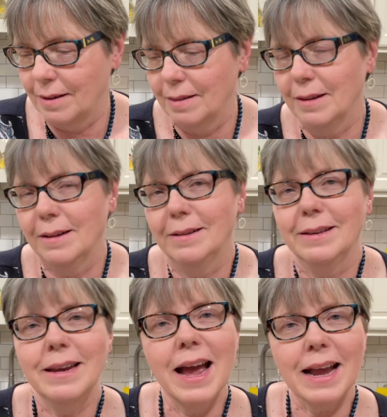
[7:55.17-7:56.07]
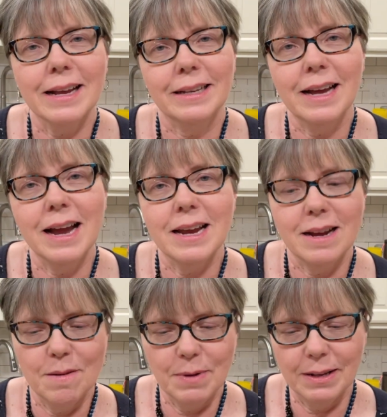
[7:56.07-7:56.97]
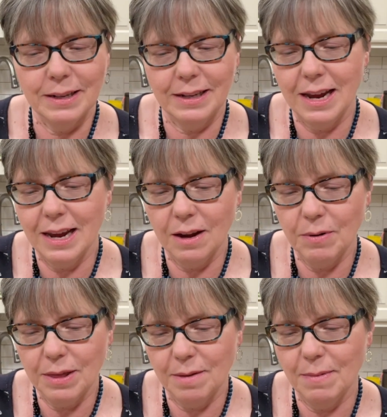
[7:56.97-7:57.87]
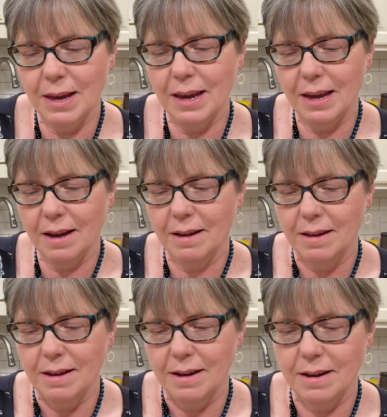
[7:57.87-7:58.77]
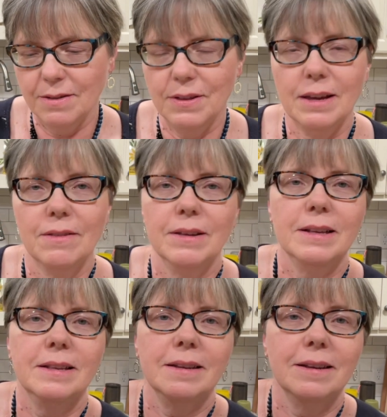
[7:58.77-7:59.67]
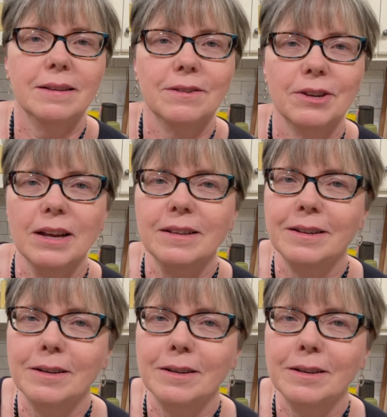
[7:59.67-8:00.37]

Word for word: This next item is staying with me. I think this is just